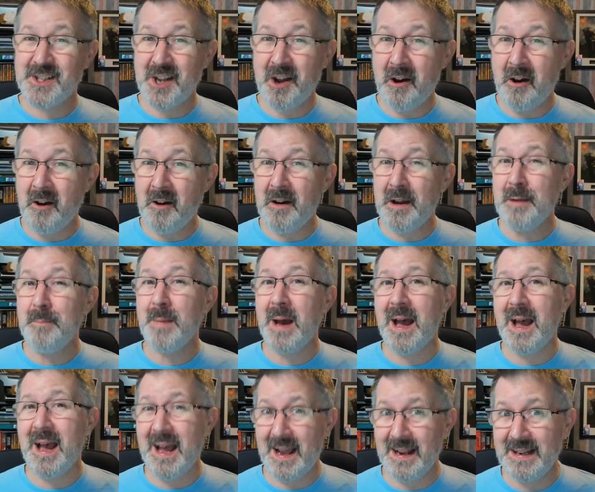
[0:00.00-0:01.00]
time
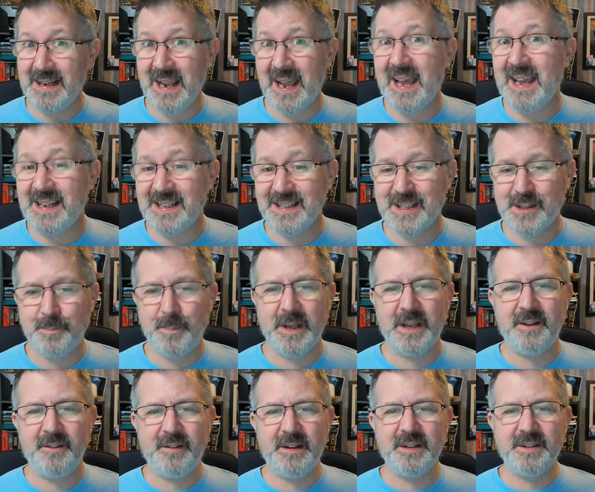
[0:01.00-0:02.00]
and
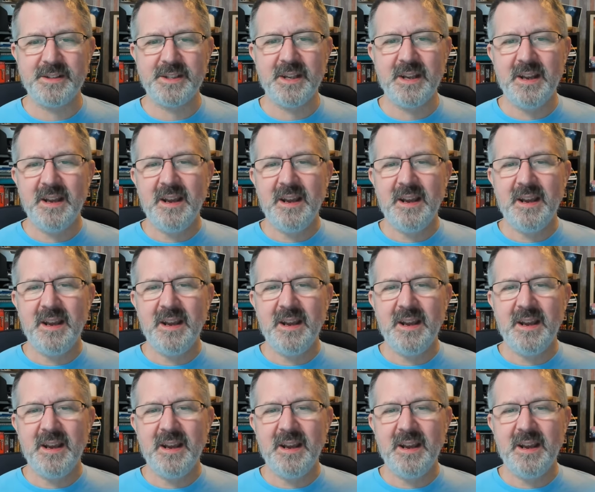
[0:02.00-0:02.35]
experience.